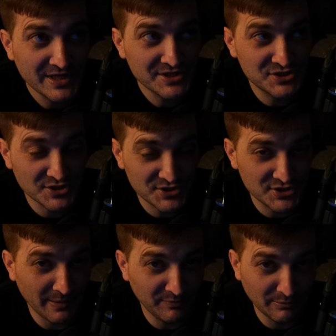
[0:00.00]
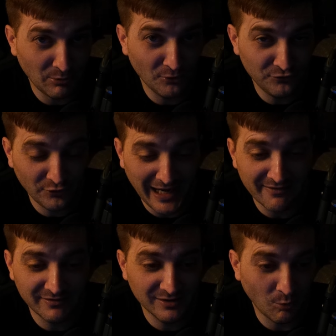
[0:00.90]
susceptible to
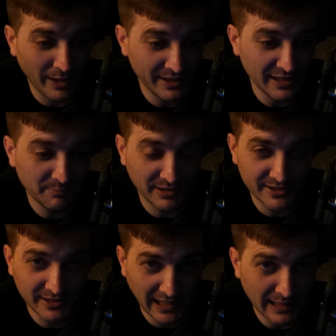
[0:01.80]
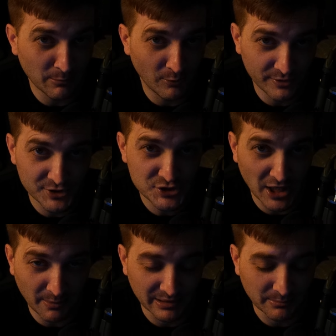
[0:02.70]
having the way they play the game on the
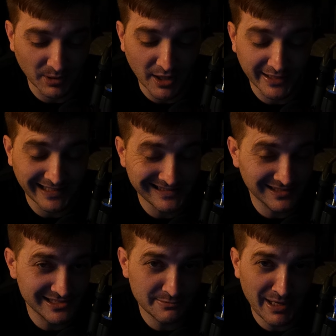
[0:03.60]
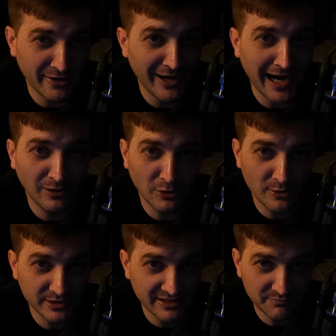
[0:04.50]
chopping block. And it doesn't matter how
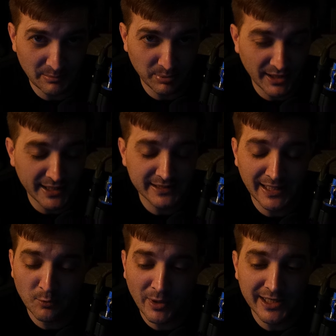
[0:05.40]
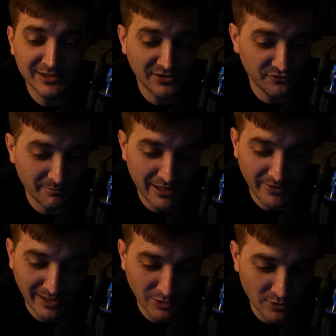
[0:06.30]
long they've been playing that way, it doesn't
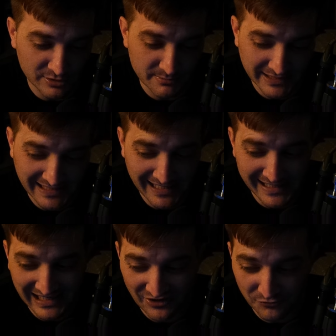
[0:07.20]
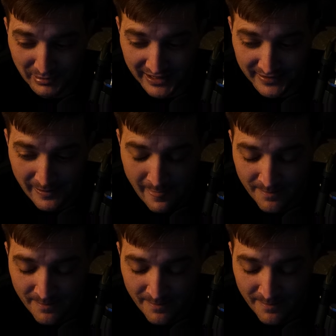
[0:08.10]
matter how long the mechanic has been